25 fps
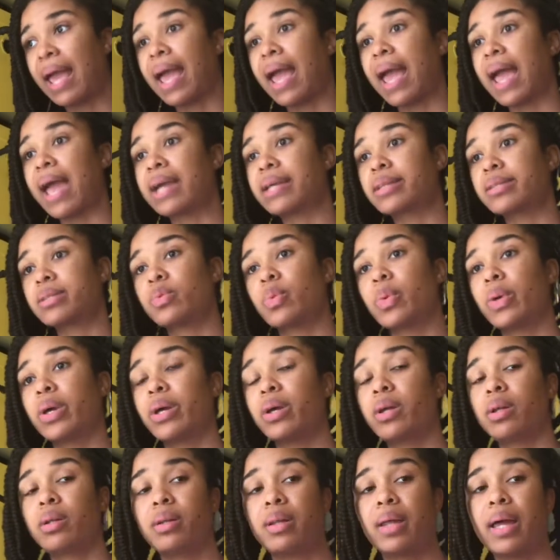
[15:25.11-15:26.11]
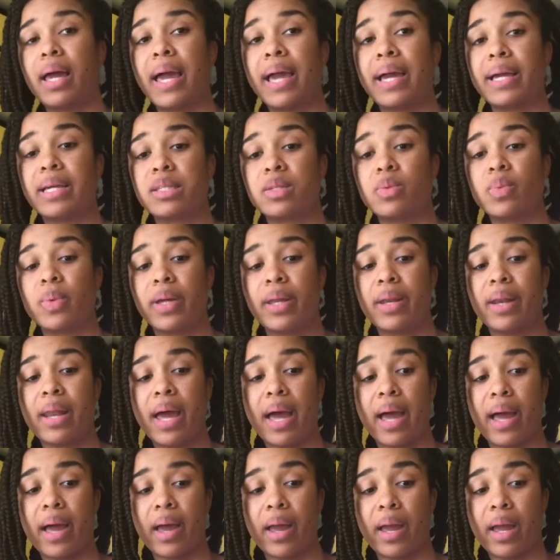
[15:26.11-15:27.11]
as well as when
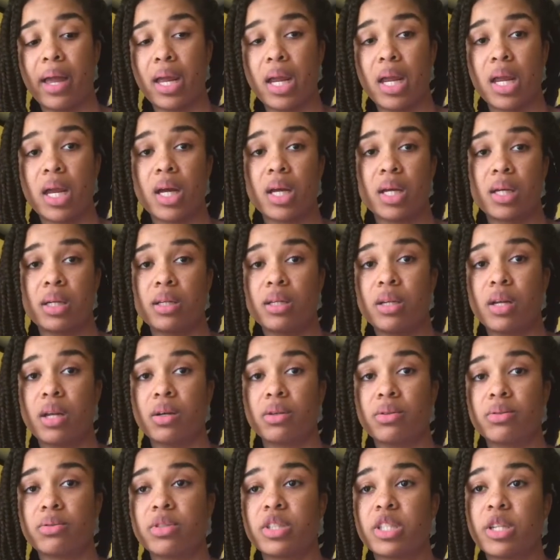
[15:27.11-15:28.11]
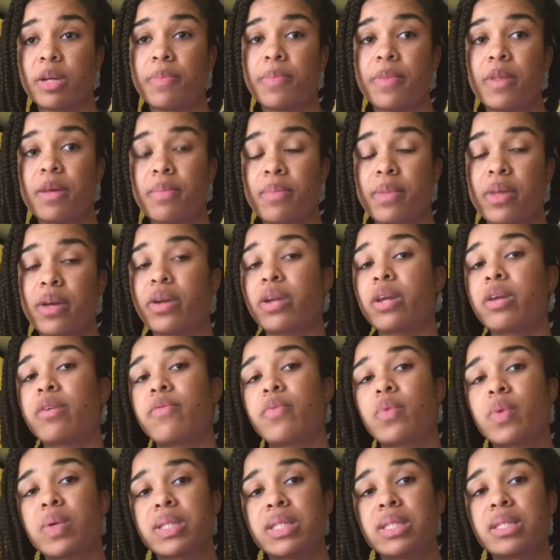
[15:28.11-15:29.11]
I, ship them their
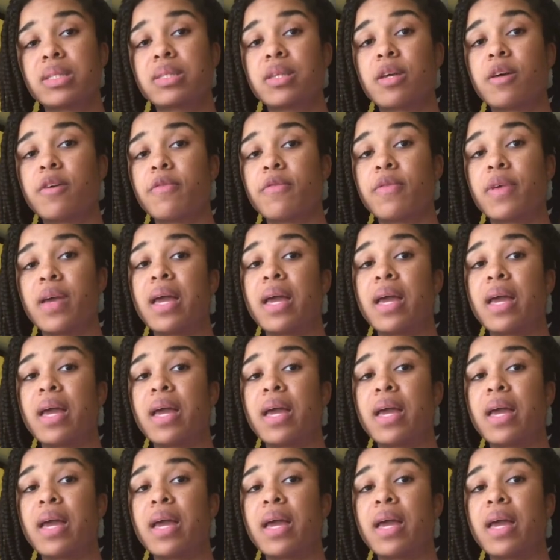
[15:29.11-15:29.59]
invoice and stuff.